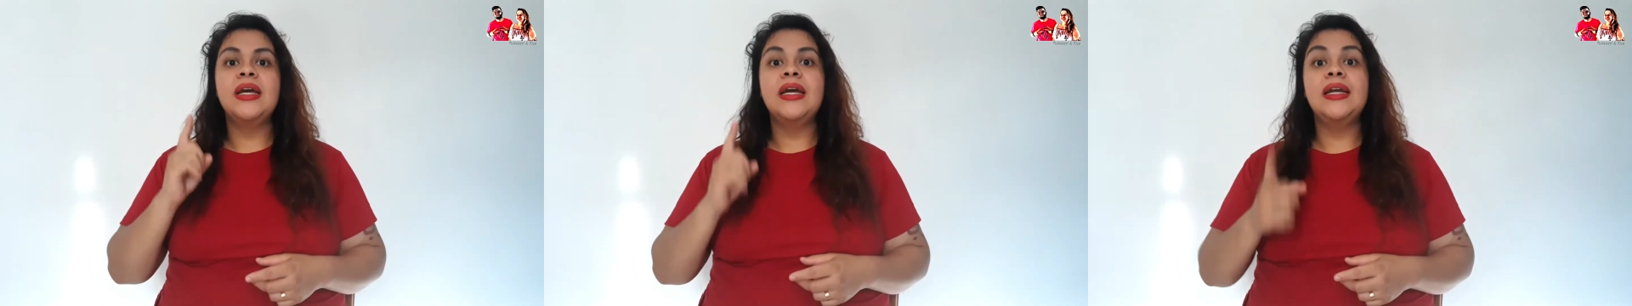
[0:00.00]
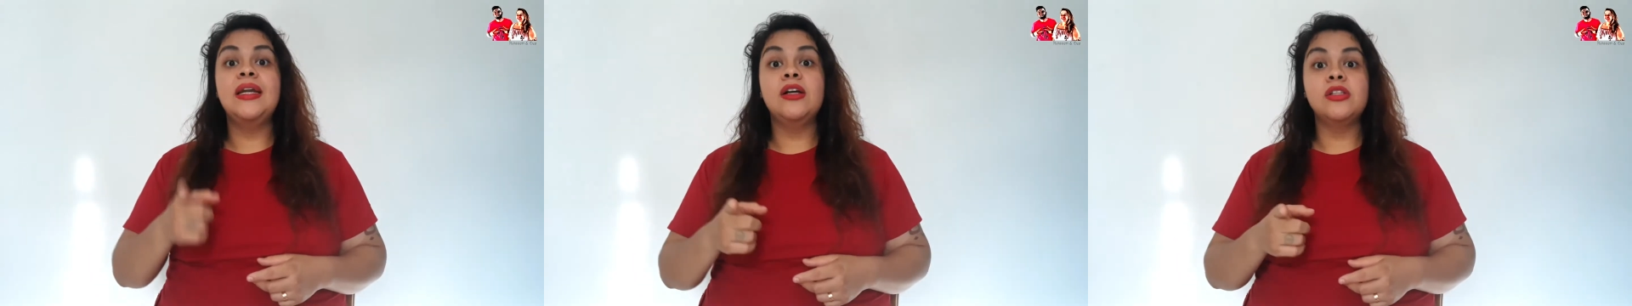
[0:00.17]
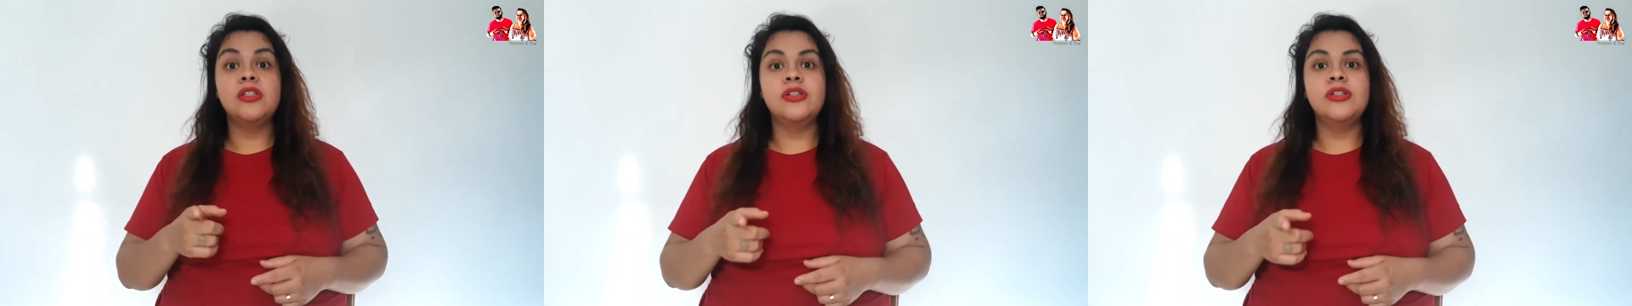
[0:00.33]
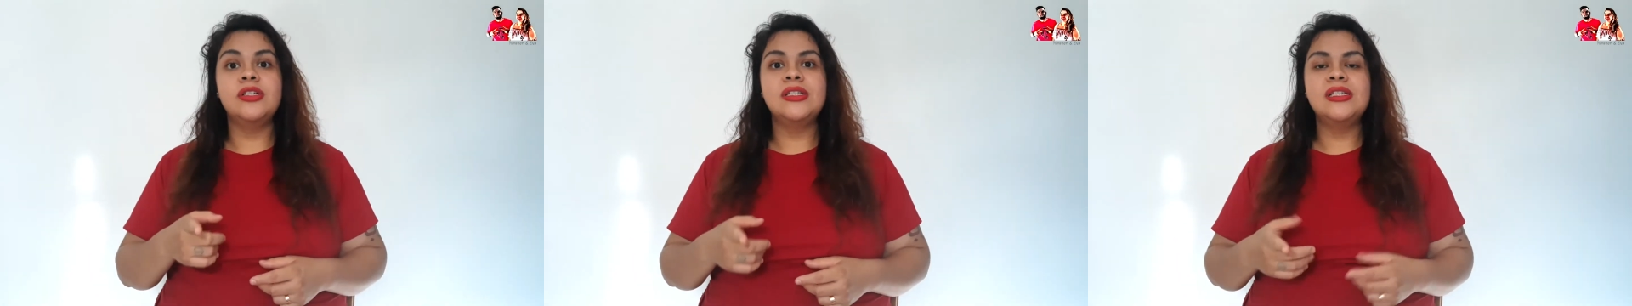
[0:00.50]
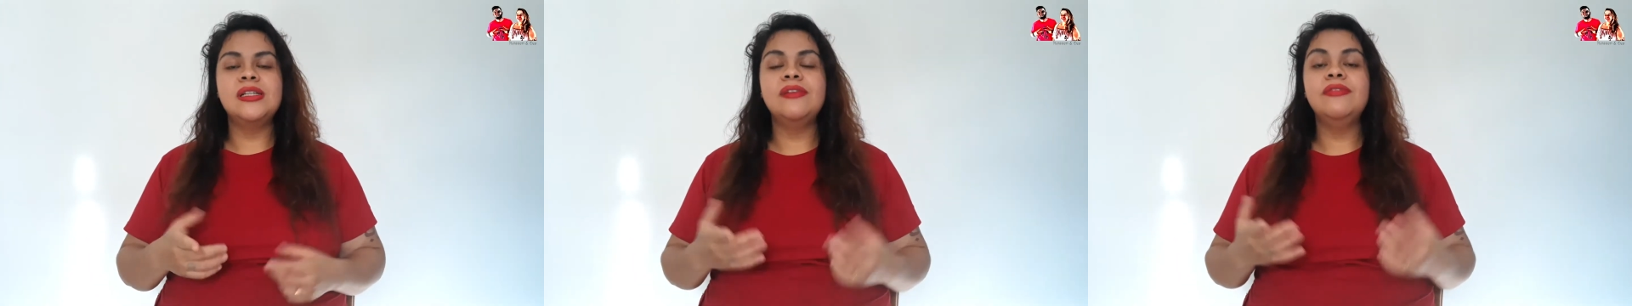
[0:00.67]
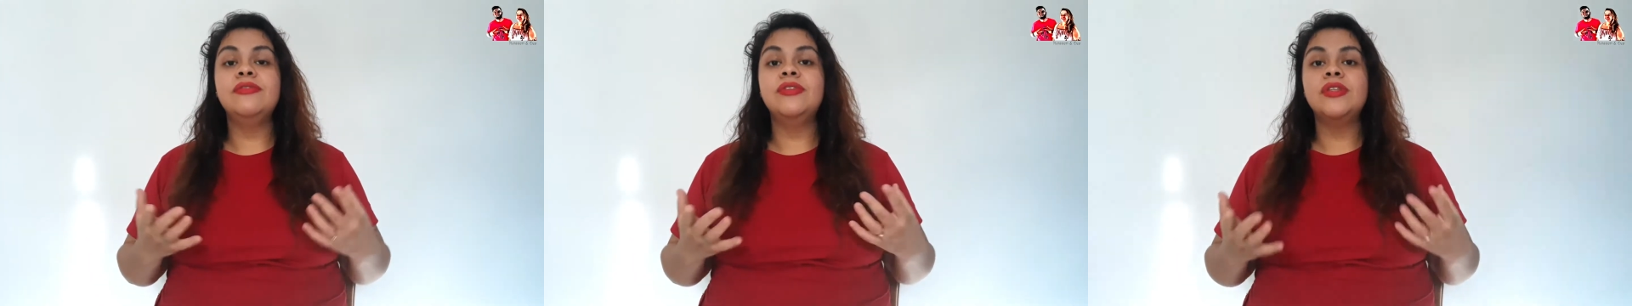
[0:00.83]
An
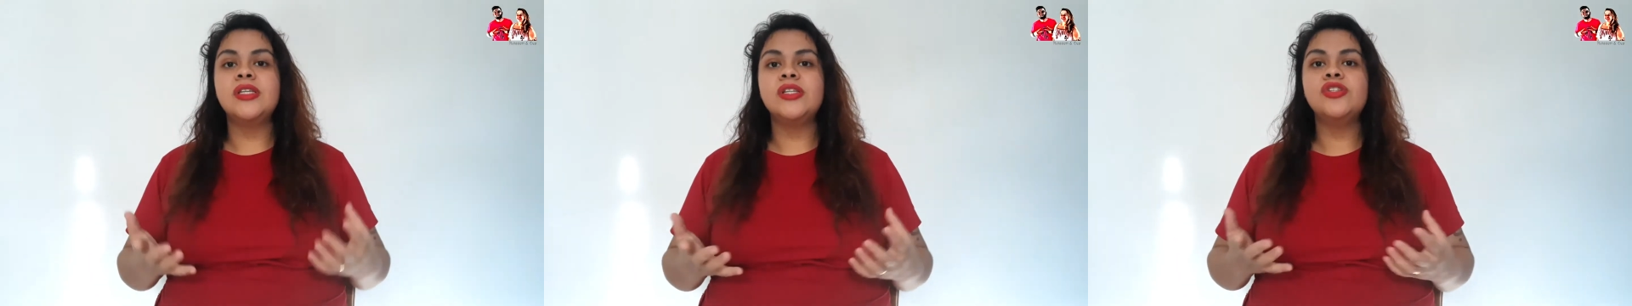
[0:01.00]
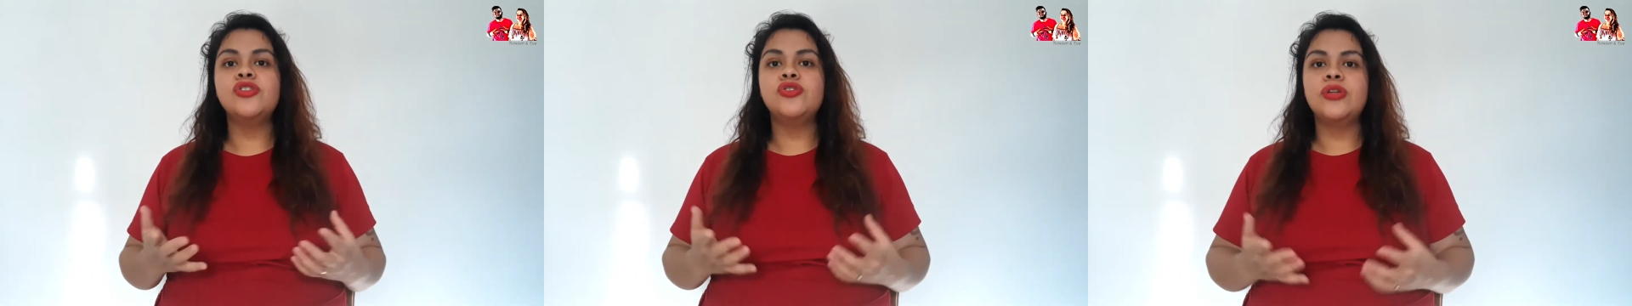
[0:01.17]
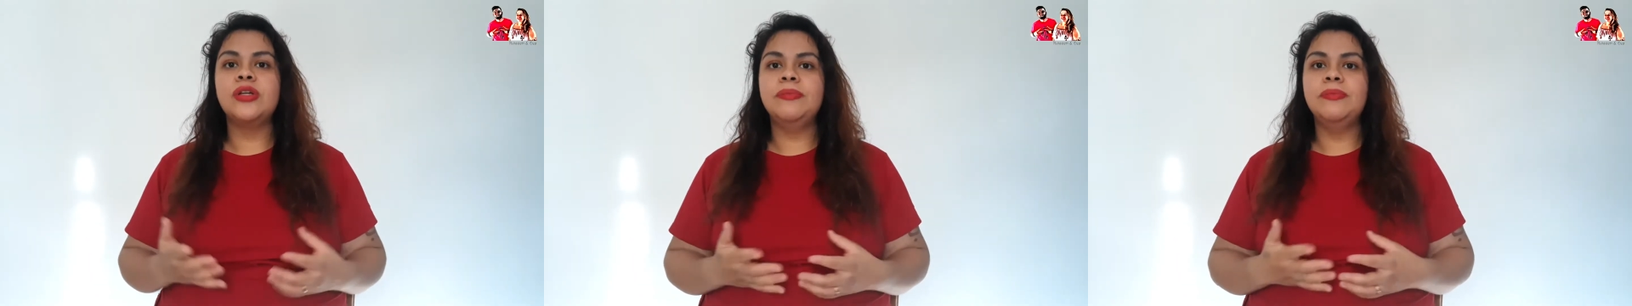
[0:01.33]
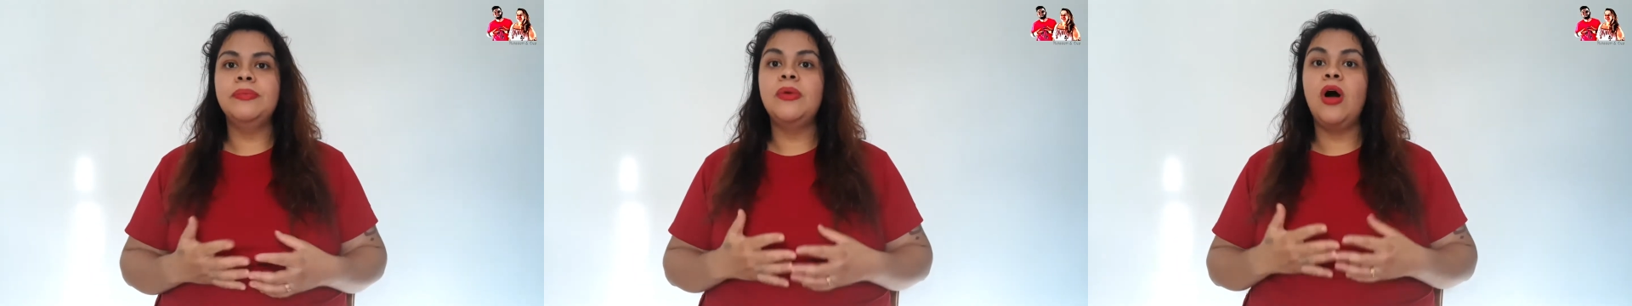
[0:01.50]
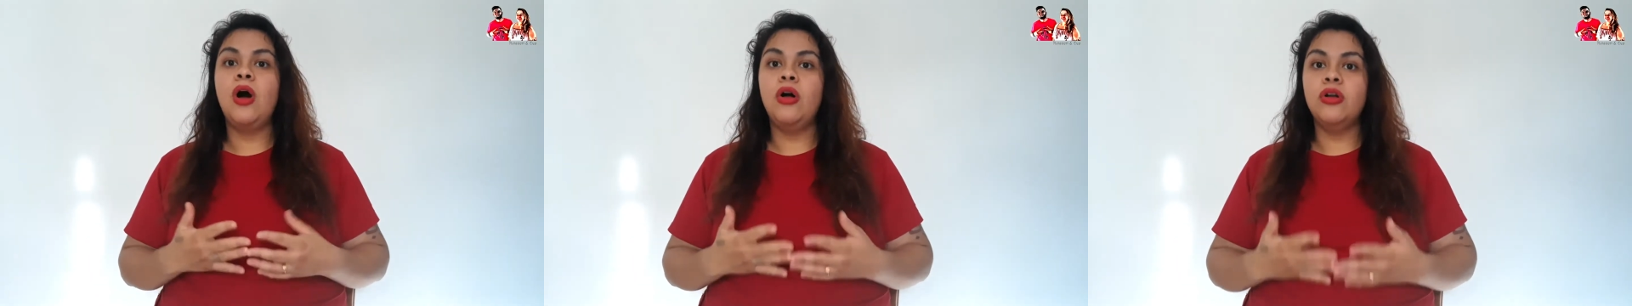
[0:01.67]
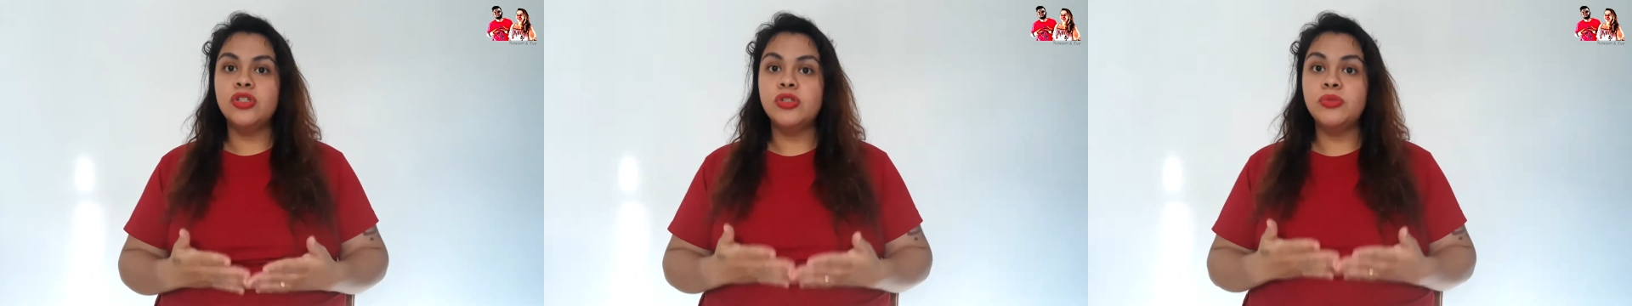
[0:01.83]
alternative, this dream
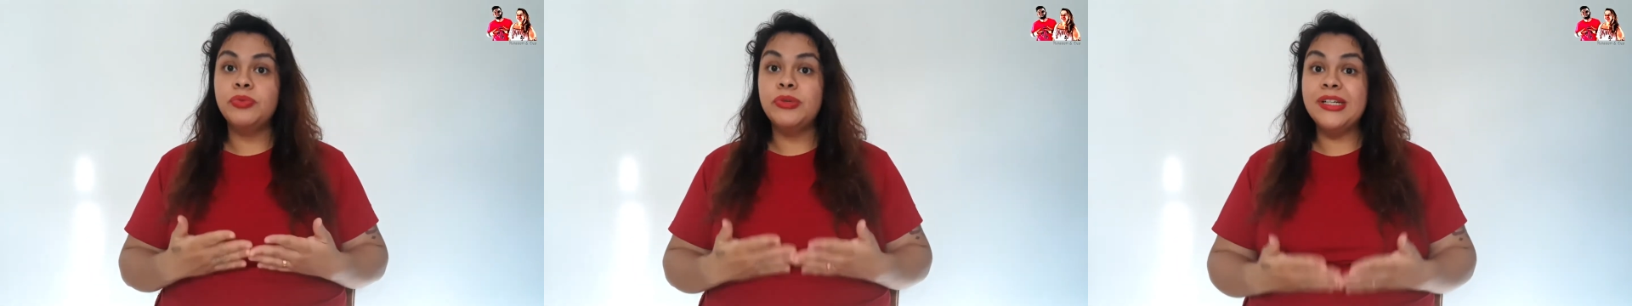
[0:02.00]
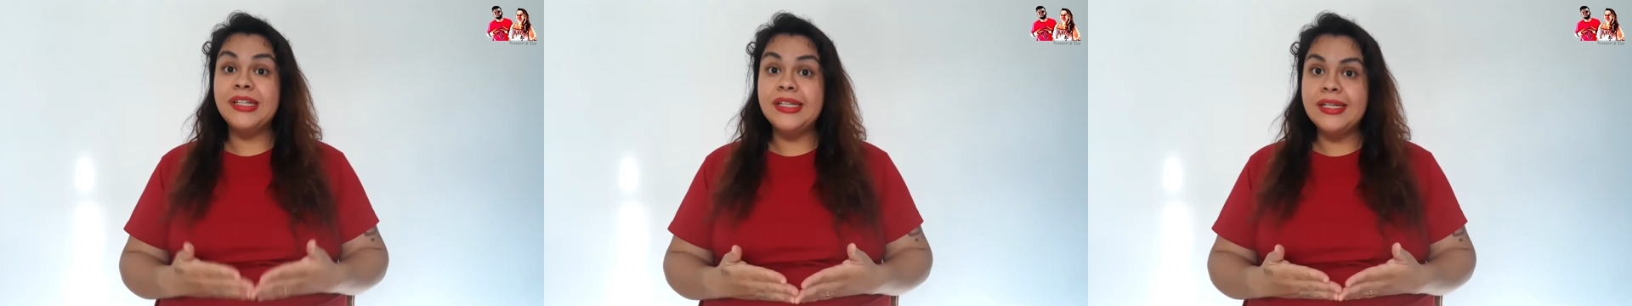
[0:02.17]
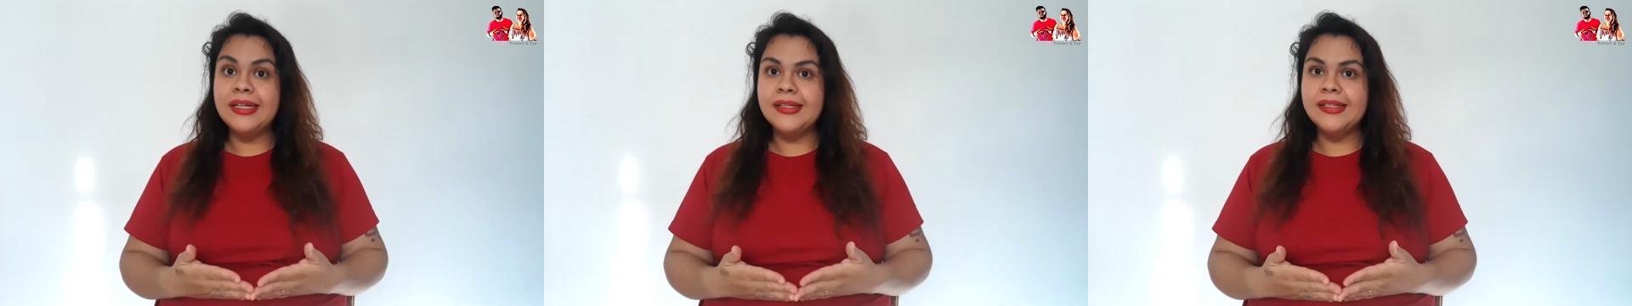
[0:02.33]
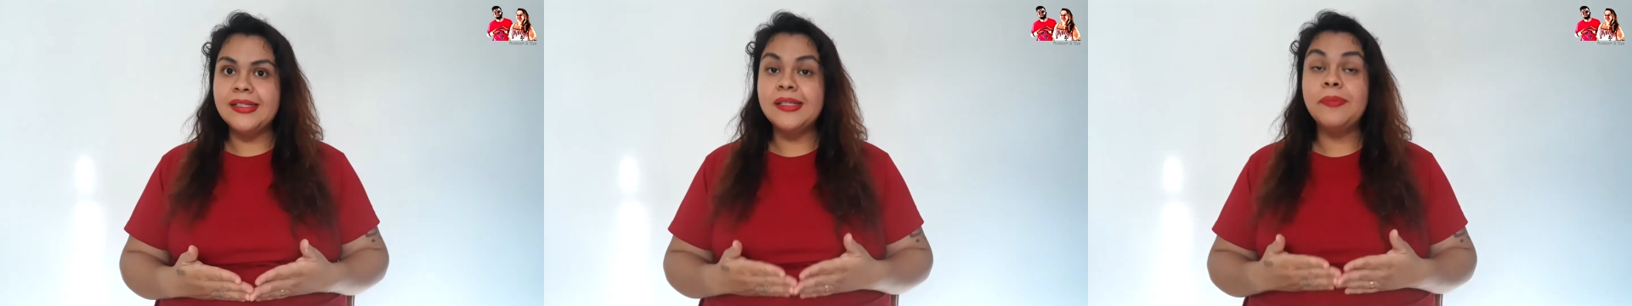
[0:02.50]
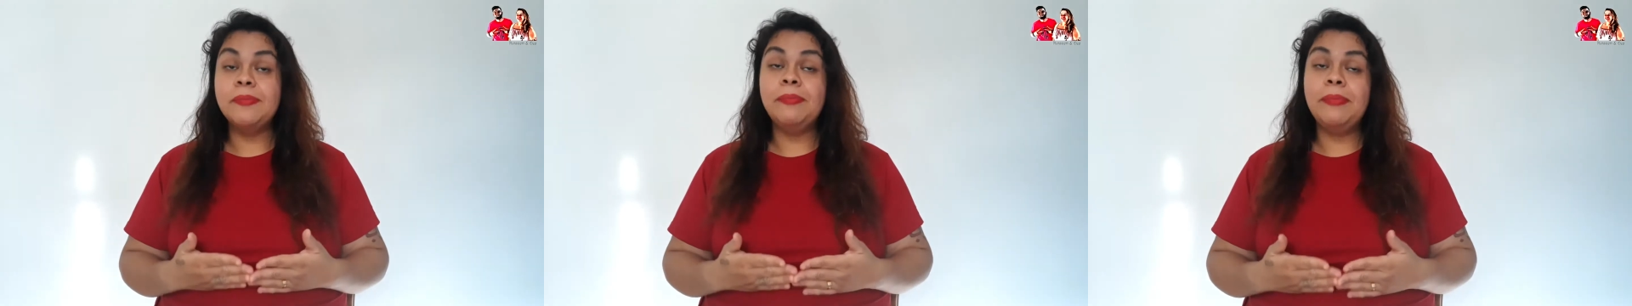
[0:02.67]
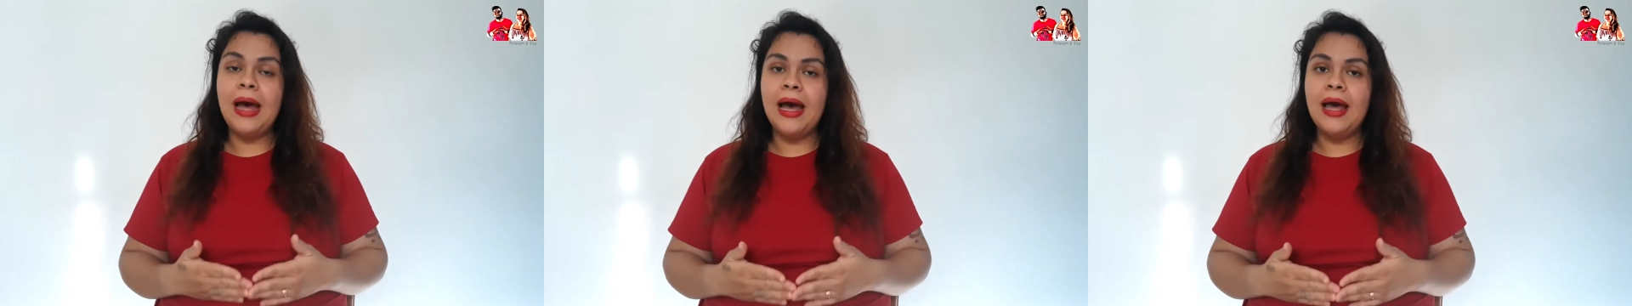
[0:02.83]
also
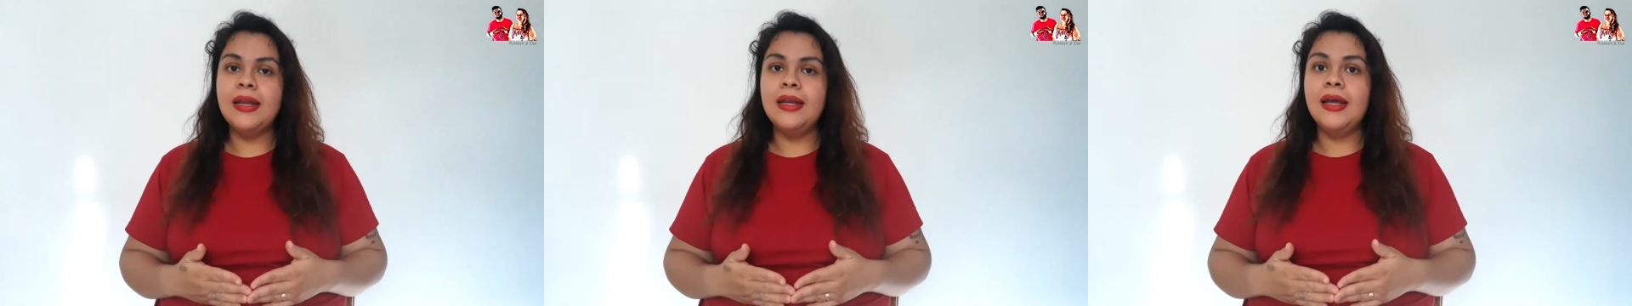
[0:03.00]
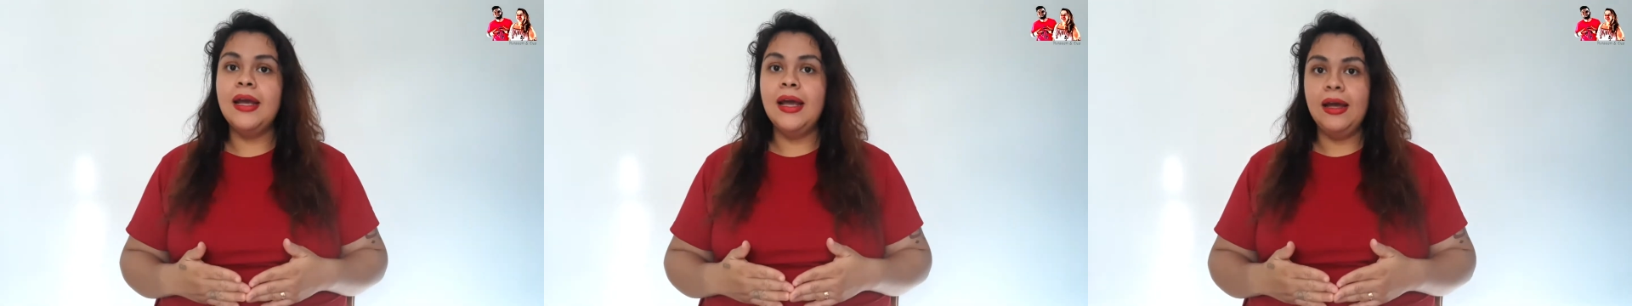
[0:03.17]
predicts bad